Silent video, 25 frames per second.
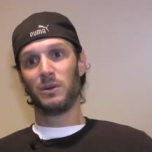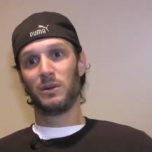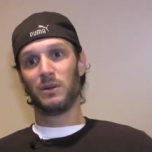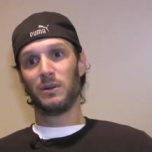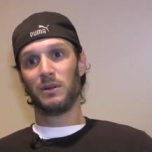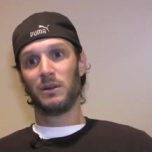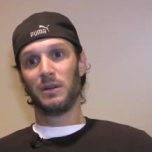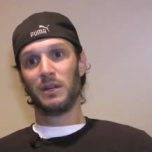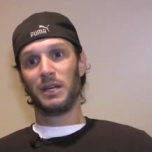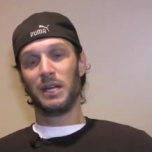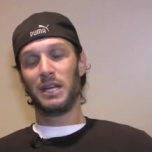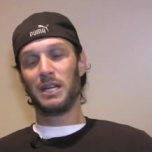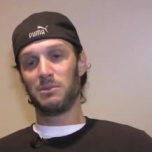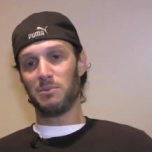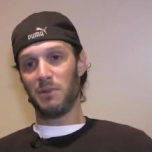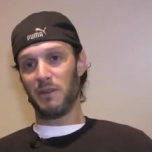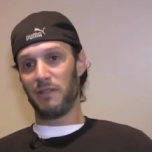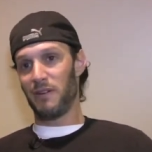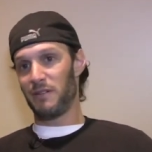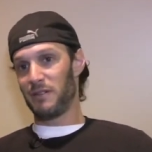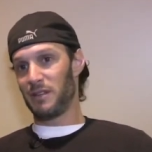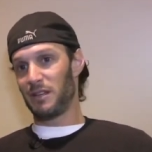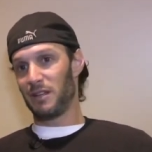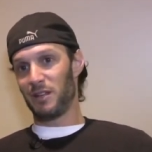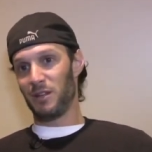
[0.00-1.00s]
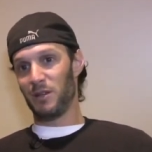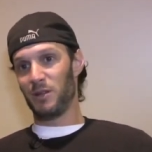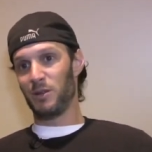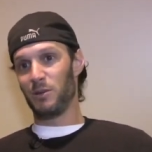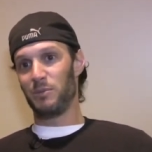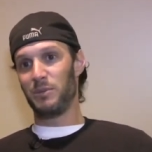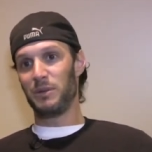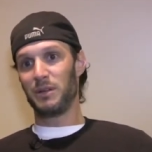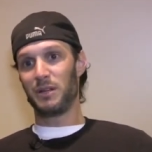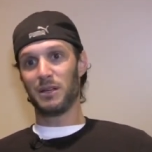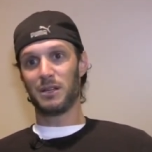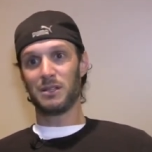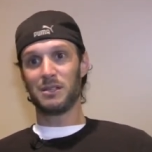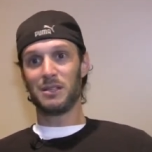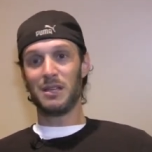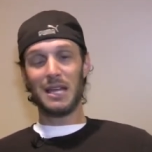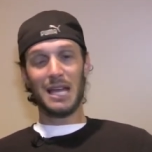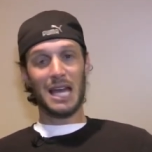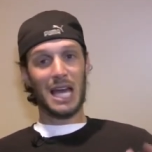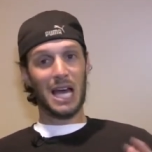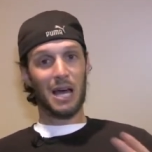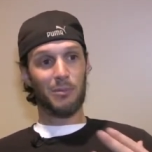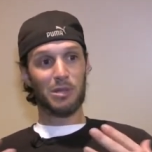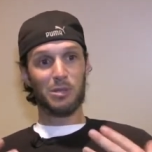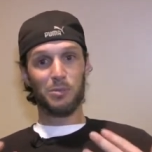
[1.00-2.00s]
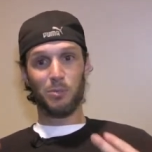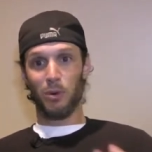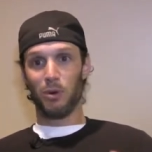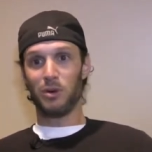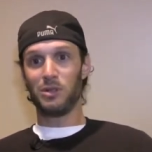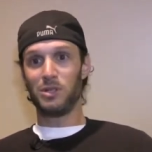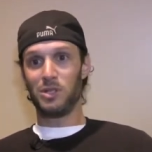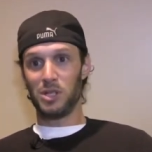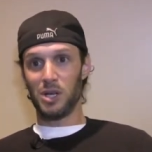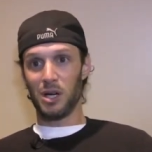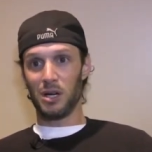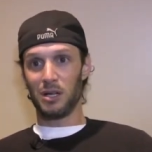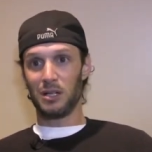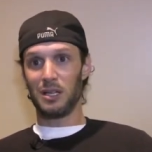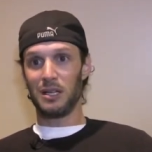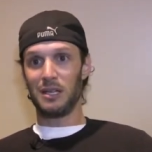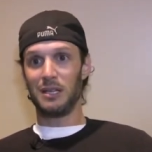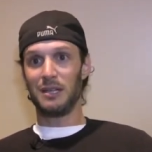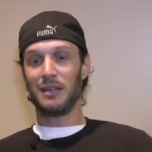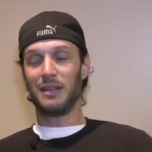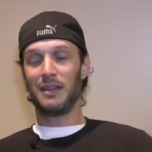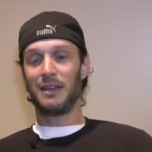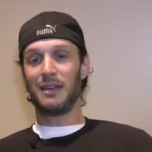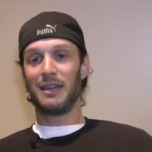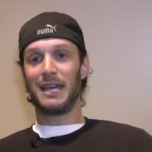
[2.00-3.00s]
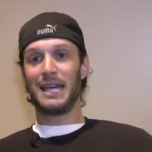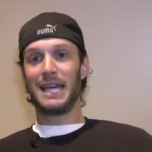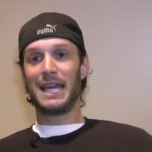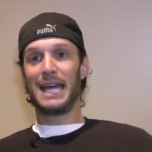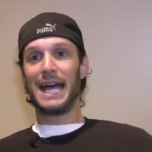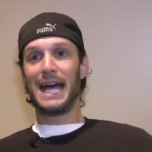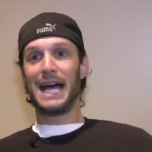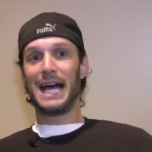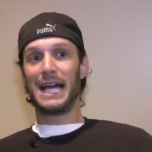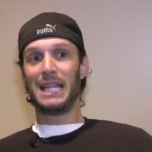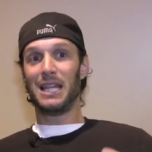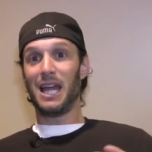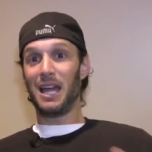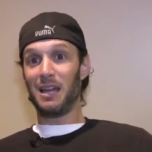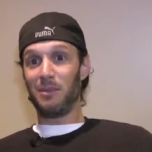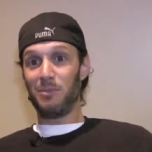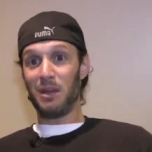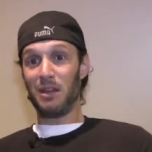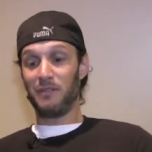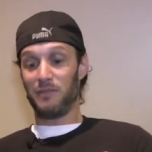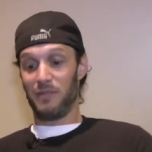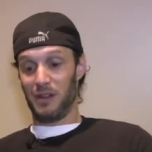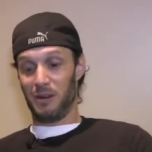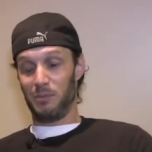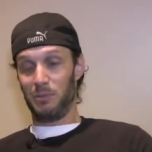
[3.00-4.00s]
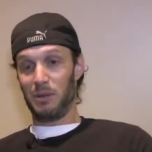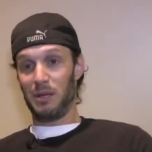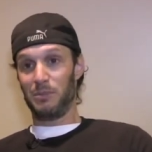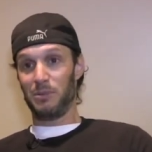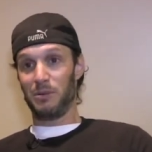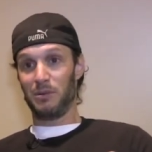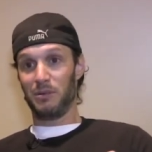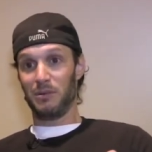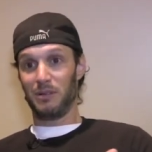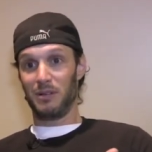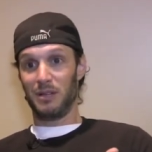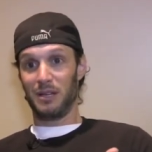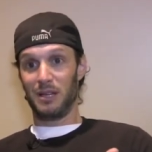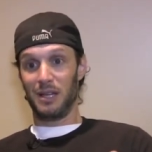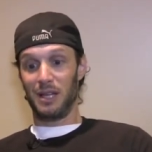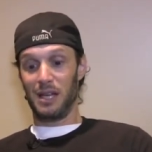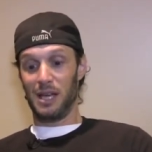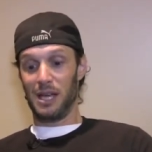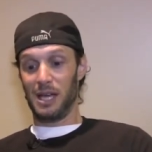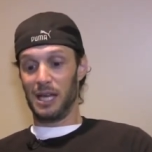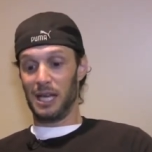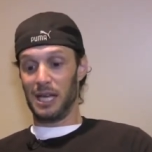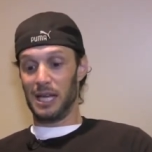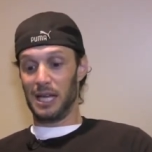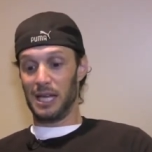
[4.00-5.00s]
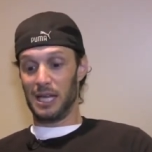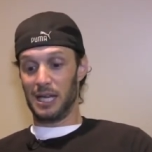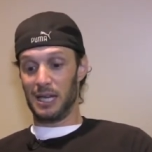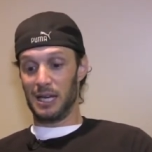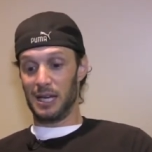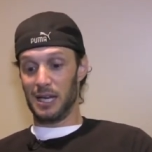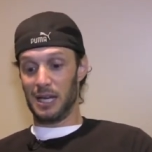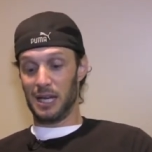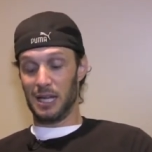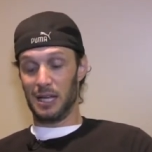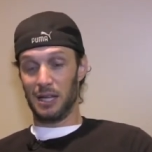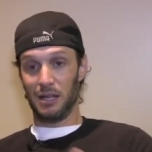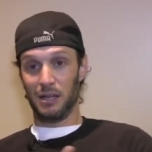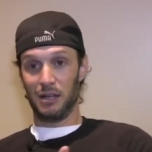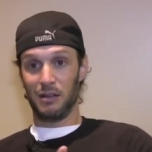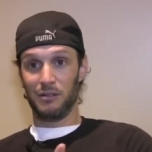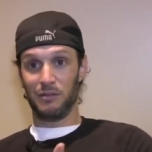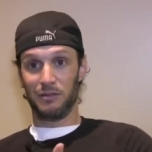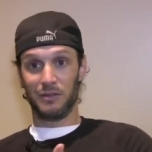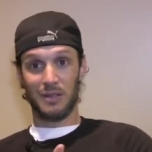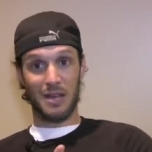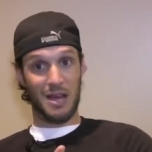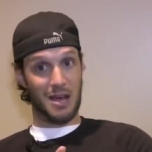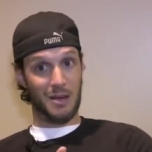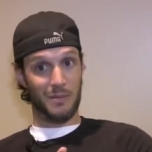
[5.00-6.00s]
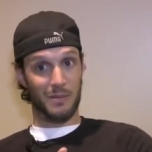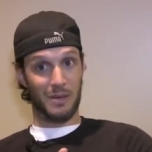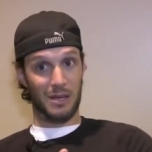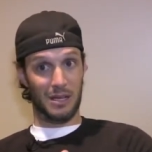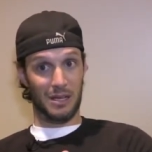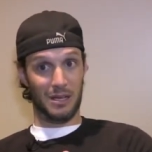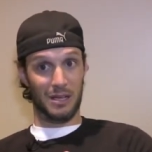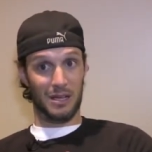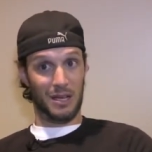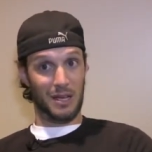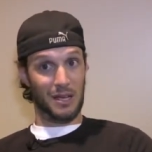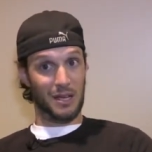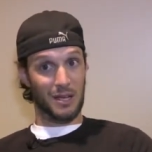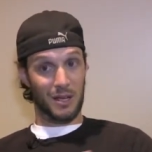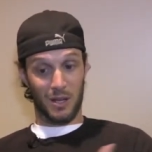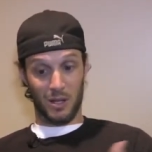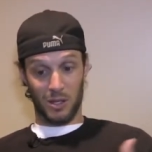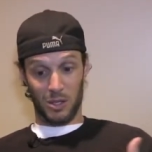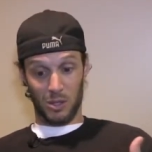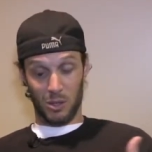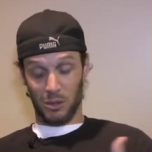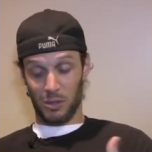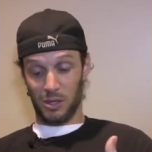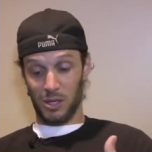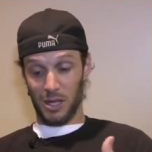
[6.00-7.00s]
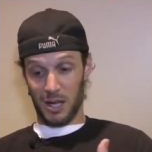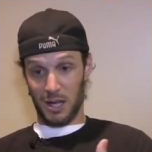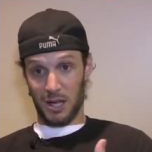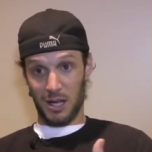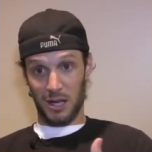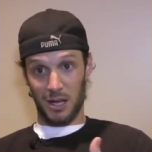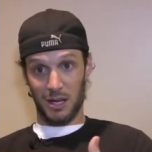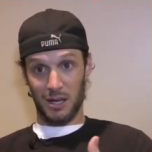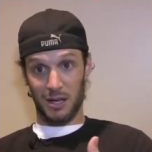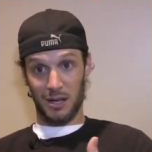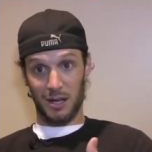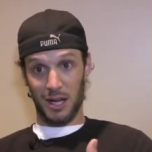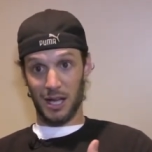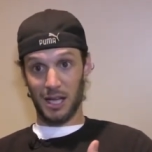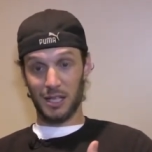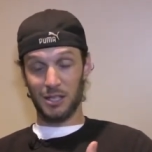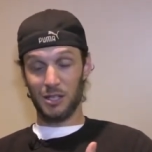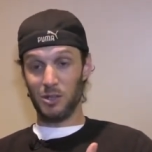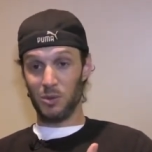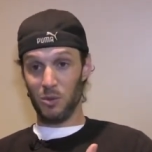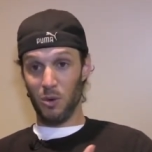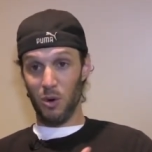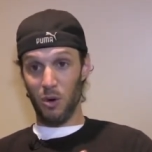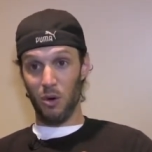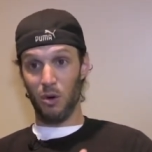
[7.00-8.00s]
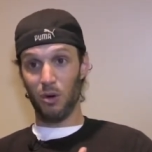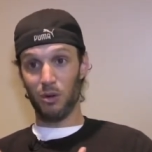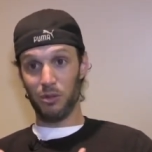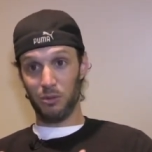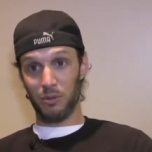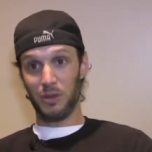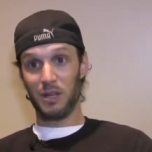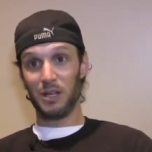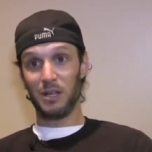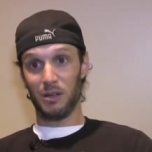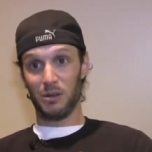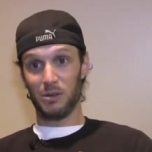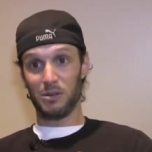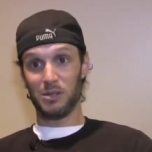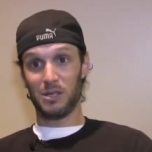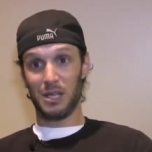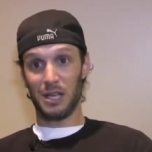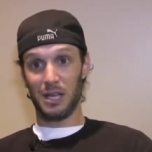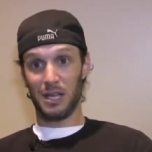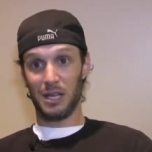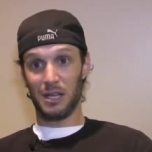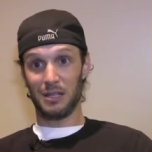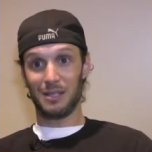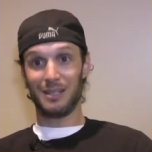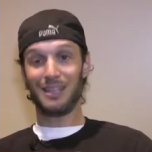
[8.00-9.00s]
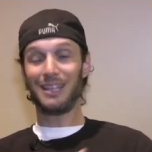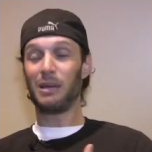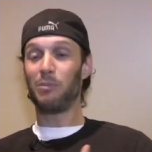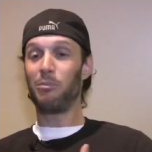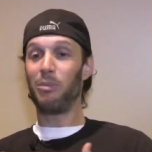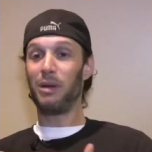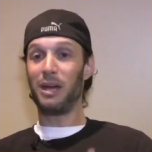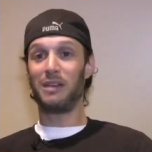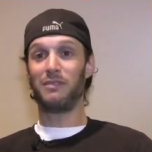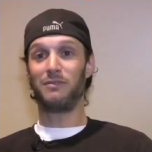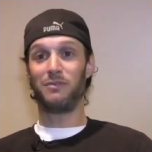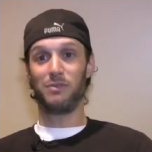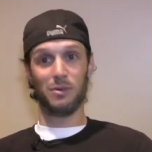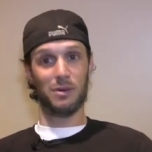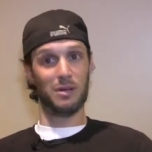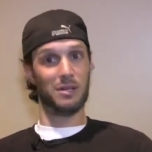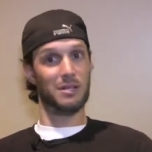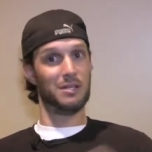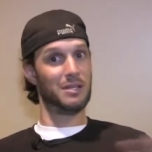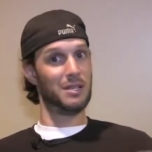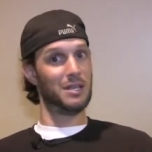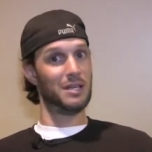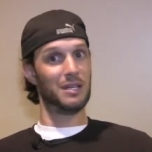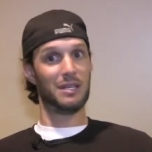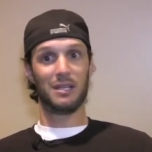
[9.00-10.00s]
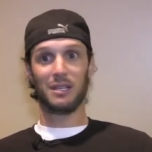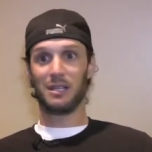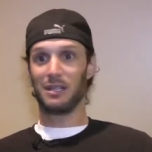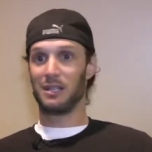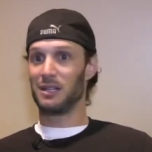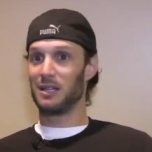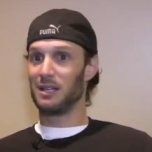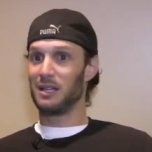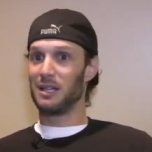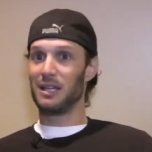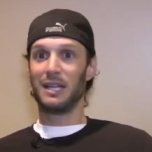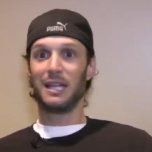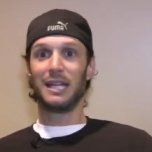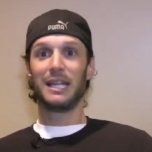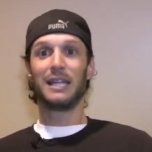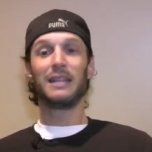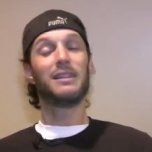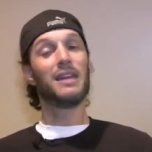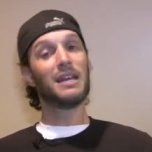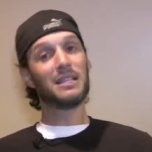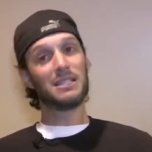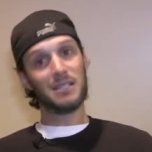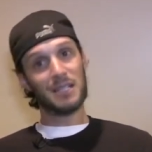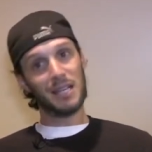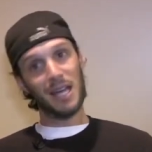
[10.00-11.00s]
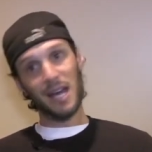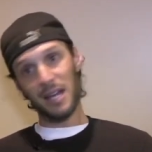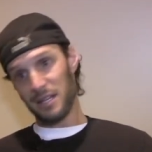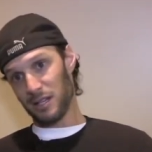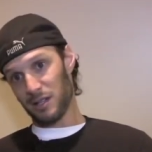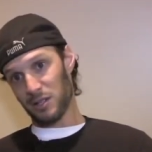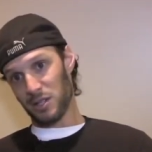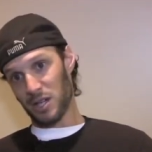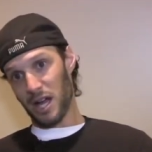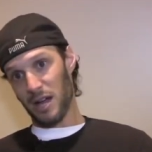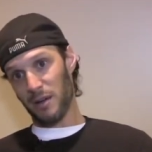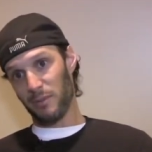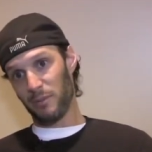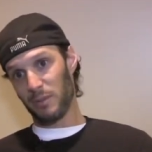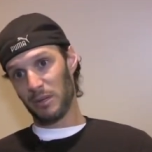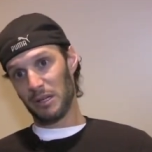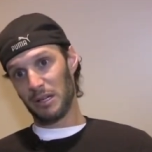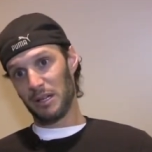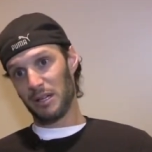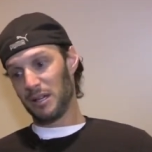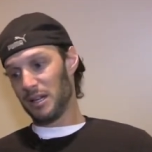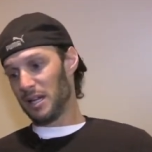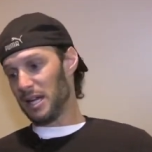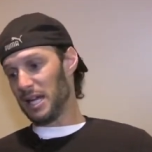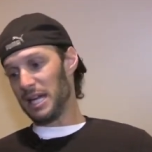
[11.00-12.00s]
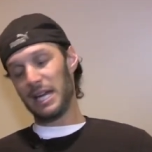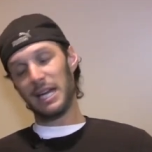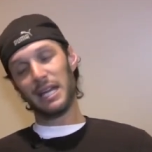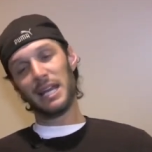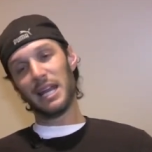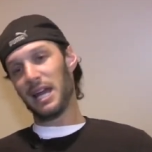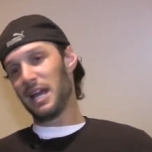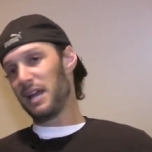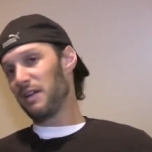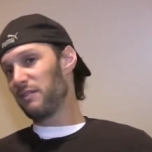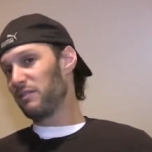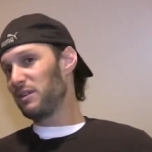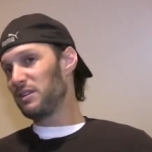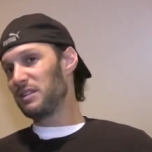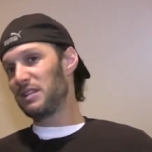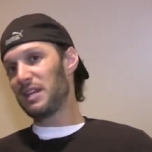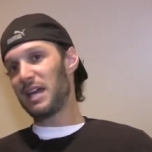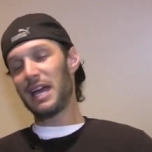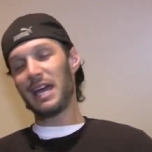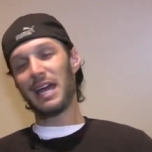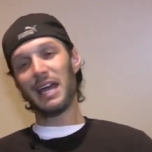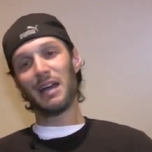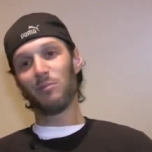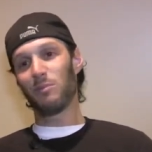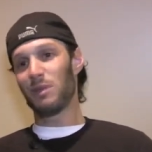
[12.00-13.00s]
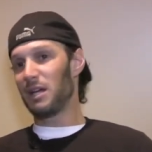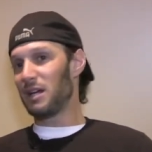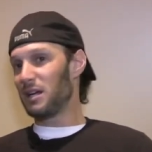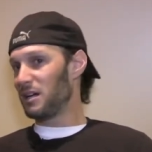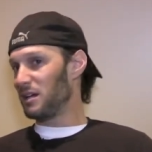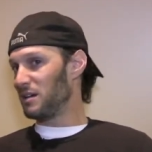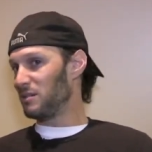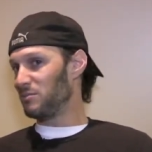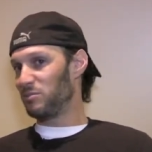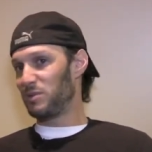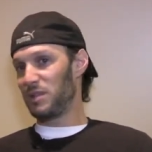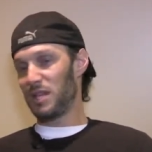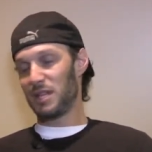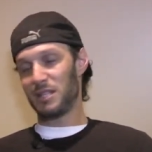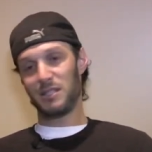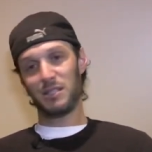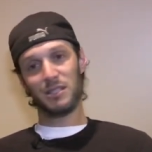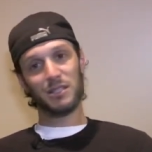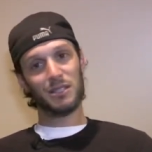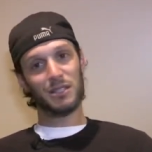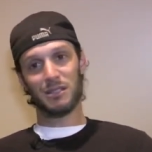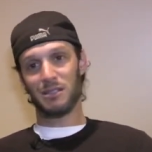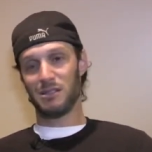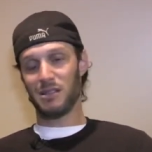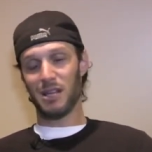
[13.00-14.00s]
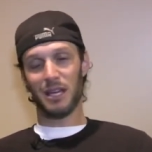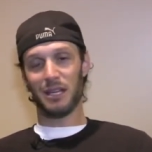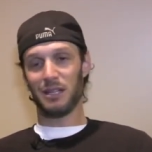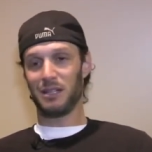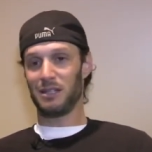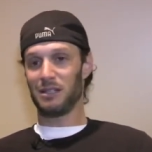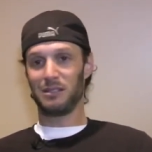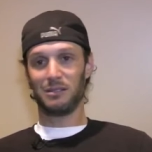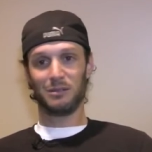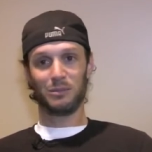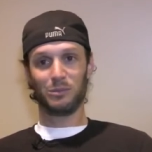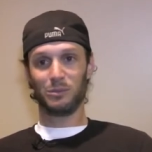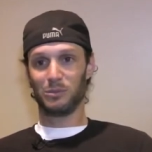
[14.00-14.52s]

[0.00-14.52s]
Sure. Is my favorite thing to do because I'm a sports junkie. Mm-hmm. I like making fun of people, and I love comedy. So it's like a, I get to do all three of those things and get paid for it. It's like, that's, that's the ideal job. And every day I'm there, that's just like,